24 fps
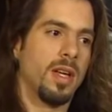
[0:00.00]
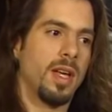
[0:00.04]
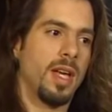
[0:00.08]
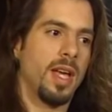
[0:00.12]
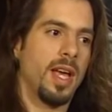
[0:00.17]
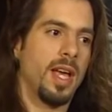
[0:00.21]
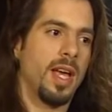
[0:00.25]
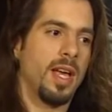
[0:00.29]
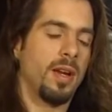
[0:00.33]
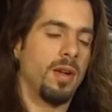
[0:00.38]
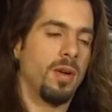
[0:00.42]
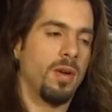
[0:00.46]

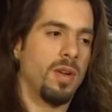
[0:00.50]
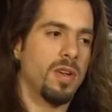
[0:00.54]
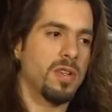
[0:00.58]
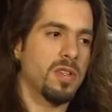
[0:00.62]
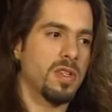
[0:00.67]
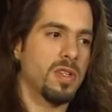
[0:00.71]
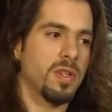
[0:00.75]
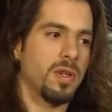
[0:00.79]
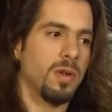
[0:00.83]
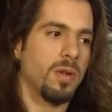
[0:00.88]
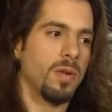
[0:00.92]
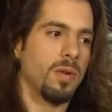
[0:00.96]
and
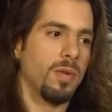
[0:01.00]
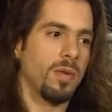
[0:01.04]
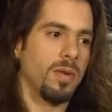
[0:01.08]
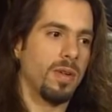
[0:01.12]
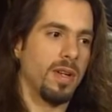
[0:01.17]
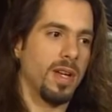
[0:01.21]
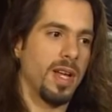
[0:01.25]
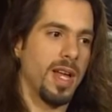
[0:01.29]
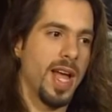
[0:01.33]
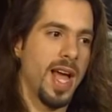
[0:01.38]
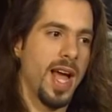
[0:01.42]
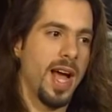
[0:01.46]
also
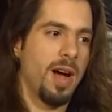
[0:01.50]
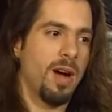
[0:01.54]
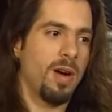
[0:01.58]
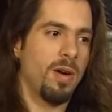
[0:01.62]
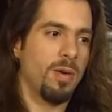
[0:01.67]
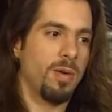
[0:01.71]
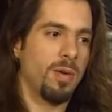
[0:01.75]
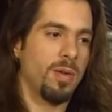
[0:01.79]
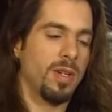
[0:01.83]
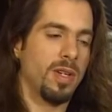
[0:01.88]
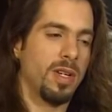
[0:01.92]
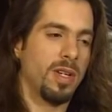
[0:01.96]

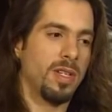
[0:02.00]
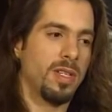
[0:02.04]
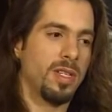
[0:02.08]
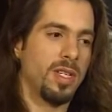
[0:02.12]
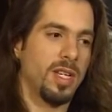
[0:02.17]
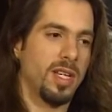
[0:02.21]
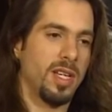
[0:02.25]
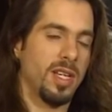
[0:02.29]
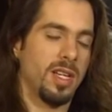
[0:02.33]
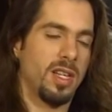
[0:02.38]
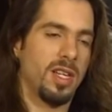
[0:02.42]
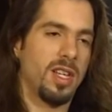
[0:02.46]
how to
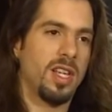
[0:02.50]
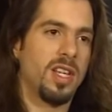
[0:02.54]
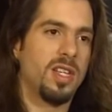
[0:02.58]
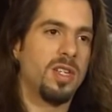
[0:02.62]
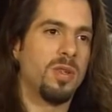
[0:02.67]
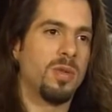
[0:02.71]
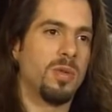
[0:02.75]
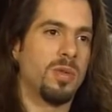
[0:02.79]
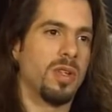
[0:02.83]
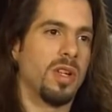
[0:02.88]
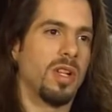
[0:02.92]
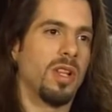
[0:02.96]

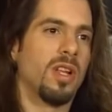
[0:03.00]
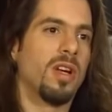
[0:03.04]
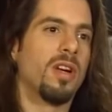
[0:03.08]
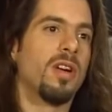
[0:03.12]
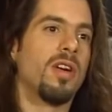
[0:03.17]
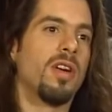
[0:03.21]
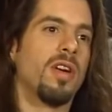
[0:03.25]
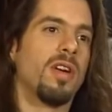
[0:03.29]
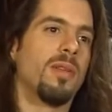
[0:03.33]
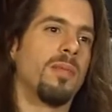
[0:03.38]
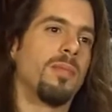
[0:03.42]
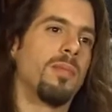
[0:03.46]
continue to
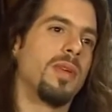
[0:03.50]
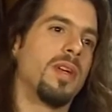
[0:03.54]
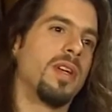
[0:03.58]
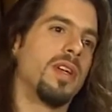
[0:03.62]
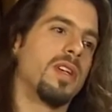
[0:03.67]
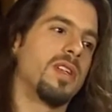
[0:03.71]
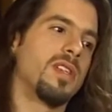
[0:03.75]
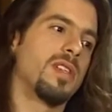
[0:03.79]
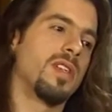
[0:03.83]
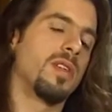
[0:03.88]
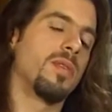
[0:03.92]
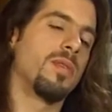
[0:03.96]
learn,
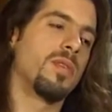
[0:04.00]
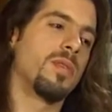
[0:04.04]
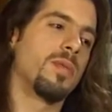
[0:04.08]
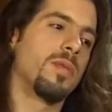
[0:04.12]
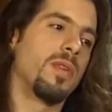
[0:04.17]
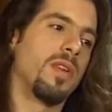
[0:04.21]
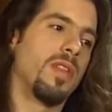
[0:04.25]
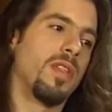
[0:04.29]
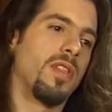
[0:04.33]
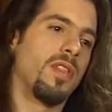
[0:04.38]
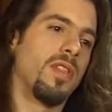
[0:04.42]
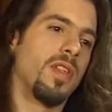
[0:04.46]
because that was one
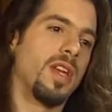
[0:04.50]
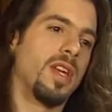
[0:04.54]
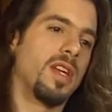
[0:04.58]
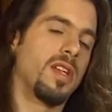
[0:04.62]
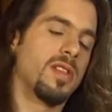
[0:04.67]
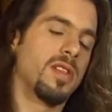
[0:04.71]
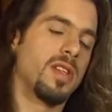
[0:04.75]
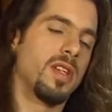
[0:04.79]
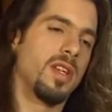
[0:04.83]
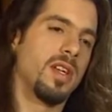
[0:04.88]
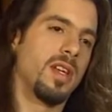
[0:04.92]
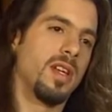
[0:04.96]
of the
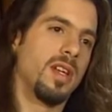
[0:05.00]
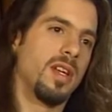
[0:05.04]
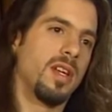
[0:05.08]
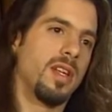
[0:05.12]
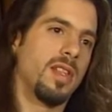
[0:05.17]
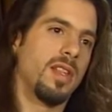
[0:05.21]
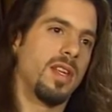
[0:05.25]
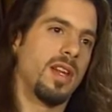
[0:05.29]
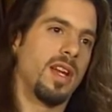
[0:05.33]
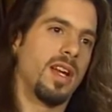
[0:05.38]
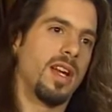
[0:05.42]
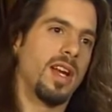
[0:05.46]
things
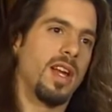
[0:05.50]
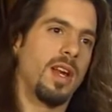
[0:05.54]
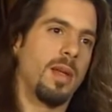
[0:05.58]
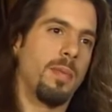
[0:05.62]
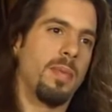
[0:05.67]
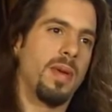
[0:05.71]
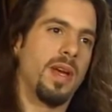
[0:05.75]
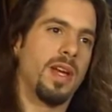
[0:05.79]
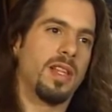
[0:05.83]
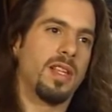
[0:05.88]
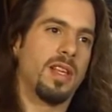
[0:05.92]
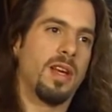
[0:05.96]
that I kind of
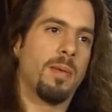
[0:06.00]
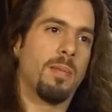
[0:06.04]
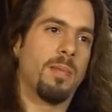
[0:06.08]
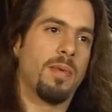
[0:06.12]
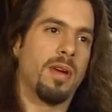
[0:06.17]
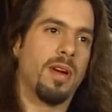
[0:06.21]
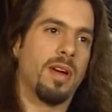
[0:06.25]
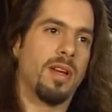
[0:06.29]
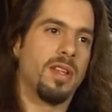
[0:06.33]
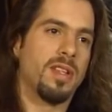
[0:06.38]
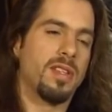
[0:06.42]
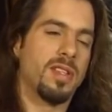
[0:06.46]
picked up
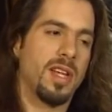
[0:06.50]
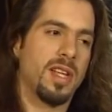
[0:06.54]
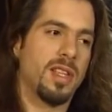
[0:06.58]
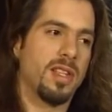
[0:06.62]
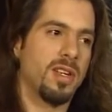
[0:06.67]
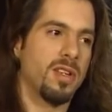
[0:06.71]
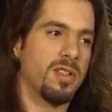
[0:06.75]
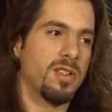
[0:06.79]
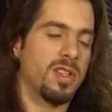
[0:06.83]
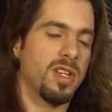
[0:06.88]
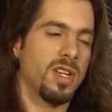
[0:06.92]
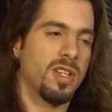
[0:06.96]
on, is that
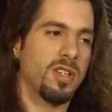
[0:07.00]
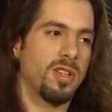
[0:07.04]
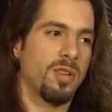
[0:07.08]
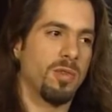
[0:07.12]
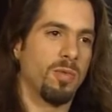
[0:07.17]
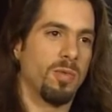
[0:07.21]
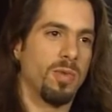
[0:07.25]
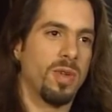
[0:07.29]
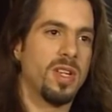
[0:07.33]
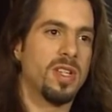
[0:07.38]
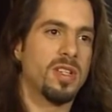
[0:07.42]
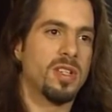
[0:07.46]
there's such a
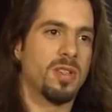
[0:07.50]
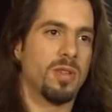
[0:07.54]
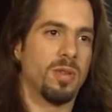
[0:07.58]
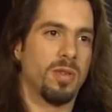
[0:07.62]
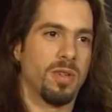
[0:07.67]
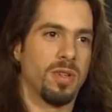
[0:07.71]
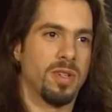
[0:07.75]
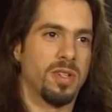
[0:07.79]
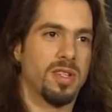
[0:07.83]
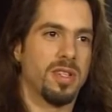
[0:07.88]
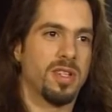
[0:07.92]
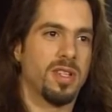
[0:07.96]

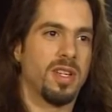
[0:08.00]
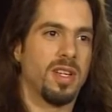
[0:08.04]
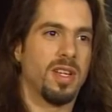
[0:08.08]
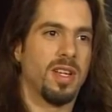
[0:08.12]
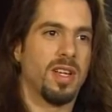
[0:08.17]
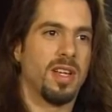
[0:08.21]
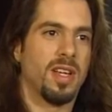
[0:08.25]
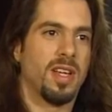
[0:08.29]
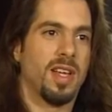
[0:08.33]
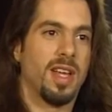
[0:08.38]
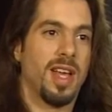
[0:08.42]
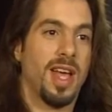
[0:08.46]
resource
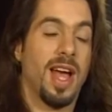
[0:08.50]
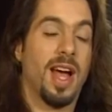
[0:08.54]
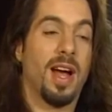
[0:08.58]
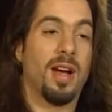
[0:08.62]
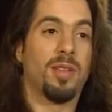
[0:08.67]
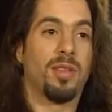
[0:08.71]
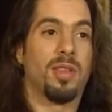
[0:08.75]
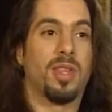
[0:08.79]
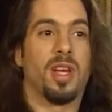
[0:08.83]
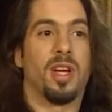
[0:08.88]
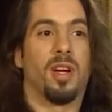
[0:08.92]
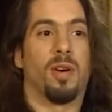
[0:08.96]

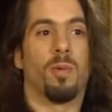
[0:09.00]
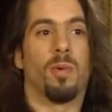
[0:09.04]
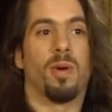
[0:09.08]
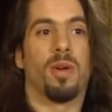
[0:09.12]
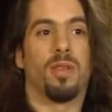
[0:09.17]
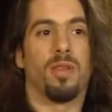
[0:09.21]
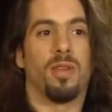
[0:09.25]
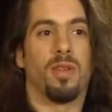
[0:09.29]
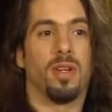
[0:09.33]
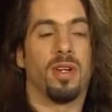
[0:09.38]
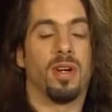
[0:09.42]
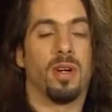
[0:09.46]
out there,
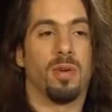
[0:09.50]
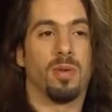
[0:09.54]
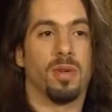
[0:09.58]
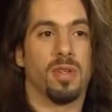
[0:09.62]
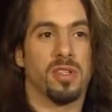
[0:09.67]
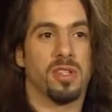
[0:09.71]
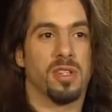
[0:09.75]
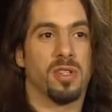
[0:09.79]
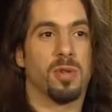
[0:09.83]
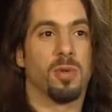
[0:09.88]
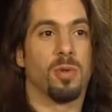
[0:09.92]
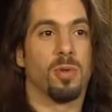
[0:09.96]
whether you're going to
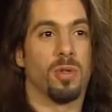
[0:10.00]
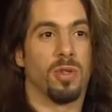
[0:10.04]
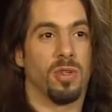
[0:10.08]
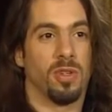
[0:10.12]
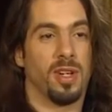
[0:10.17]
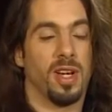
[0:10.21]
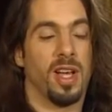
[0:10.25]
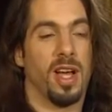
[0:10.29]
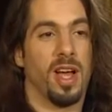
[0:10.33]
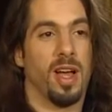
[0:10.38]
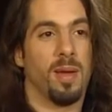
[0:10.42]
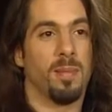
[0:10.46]
school or
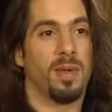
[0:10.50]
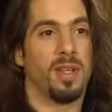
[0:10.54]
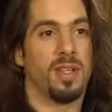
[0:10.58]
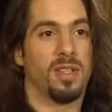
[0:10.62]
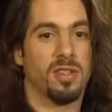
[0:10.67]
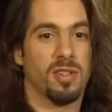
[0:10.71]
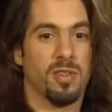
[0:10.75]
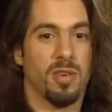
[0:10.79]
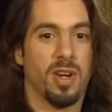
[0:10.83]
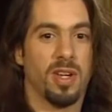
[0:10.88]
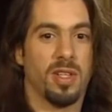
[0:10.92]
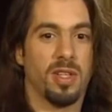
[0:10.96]
not. I mean,
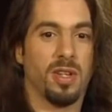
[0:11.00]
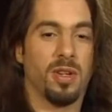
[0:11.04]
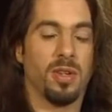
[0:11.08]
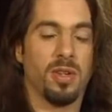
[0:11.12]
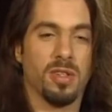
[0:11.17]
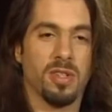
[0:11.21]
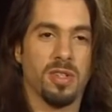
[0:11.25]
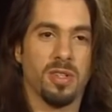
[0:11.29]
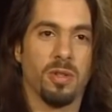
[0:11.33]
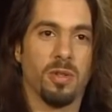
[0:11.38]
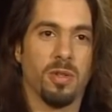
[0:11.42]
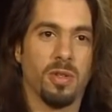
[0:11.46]
it's great to go to
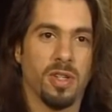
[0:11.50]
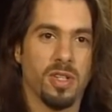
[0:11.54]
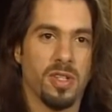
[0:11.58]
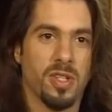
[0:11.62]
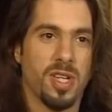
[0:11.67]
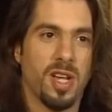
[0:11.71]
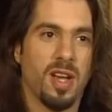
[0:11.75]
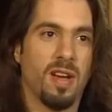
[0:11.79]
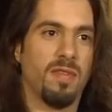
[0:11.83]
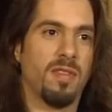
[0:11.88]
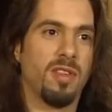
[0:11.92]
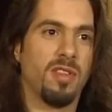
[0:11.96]
school because
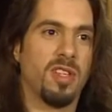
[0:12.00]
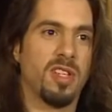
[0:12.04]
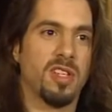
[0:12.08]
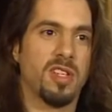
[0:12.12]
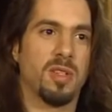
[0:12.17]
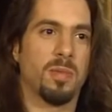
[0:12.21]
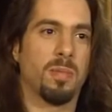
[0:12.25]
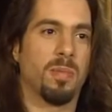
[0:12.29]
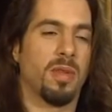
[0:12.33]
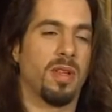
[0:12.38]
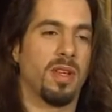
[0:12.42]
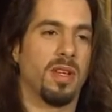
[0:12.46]
you have the
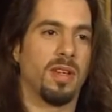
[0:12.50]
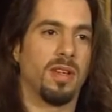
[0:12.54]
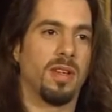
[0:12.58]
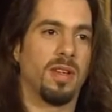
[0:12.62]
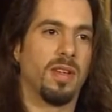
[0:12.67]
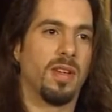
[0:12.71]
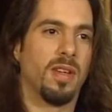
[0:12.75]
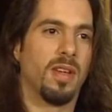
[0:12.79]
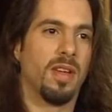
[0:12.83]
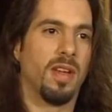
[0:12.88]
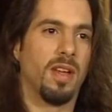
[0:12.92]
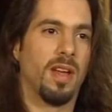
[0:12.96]
discipline
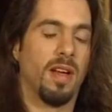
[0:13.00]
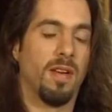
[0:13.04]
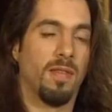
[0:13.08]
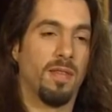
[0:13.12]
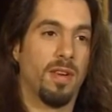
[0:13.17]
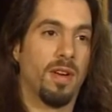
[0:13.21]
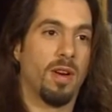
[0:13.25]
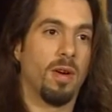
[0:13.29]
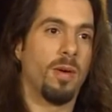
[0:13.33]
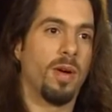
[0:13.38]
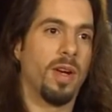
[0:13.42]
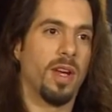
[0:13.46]
of
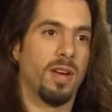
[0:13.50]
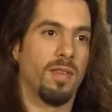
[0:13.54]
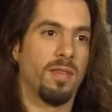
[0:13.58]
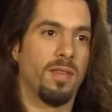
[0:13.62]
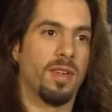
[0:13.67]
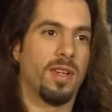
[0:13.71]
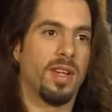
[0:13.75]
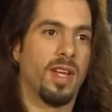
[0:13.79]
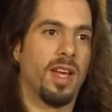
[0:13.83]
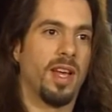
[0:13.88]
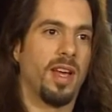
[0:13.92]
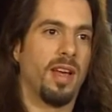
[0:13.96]
going every
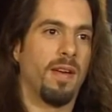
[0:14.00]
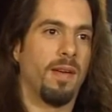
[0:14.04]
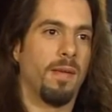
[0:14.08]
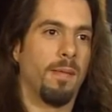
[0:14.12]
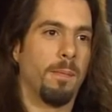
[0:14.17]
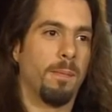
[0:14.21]
day,